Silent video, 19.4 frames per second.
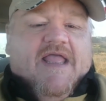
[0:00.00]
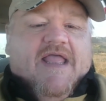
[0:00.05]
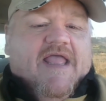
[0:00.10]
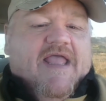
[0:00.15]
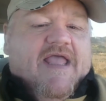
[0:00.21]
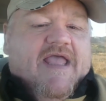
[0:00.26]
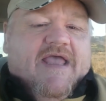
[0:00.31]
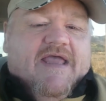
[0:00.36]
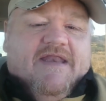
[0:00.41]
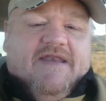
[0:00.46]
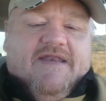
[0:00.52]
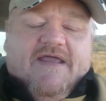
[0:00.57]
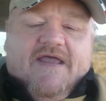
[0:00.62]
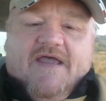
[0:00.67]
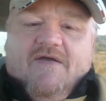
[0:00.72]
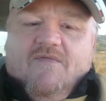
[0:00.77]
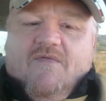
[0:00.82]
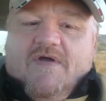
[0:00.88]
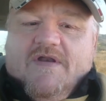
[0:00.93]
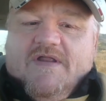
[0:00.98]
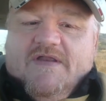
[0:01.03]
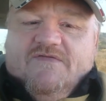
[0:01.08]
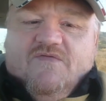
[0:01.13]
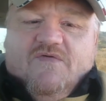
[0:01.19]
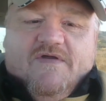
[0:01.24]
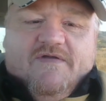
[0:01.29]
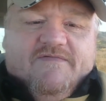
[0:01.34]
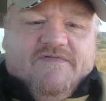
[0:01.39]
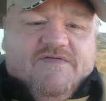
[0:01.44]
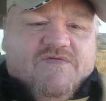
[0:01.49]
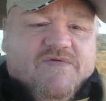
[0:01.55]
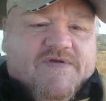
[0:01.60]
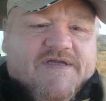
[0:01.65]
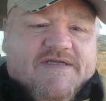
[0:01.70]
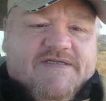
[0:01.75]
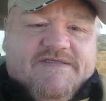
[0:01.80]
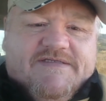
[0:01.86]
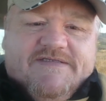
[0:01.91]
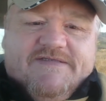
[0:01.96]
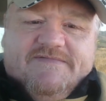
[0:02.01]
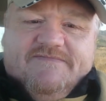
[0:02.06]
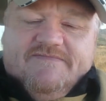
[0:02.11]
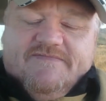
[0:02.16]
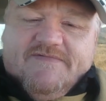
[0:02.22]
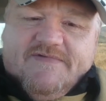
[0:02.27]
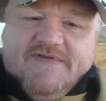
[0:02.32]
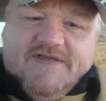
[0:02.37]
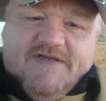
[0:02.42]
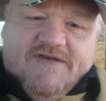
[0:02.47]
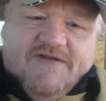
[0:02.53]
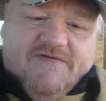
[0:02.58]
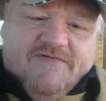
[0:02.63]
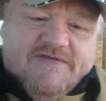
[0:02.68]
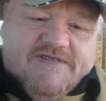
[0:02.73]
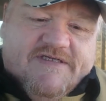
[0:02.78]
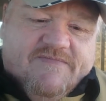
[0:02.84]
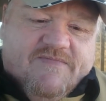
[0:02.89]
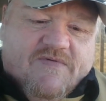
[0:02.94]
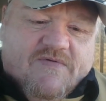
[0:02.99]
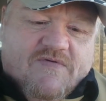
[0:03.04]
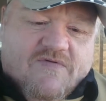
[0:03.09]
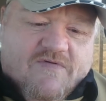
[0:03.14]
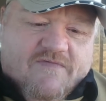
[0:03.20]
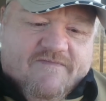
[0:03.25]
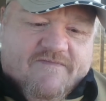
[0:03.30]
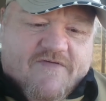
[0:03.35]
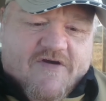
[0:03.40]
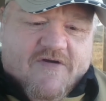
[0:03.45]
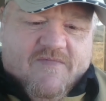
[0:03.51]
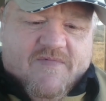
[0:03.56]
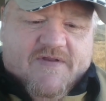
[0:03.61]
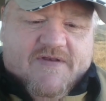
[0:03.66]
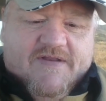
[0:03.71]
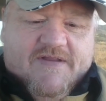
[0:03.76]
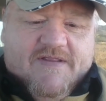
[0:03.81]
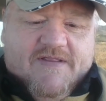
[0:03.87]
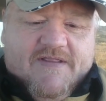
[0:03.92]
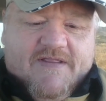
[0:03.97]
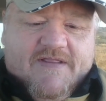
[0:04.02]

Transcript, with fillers: and uh, one in twelve twist, you know, typical varmint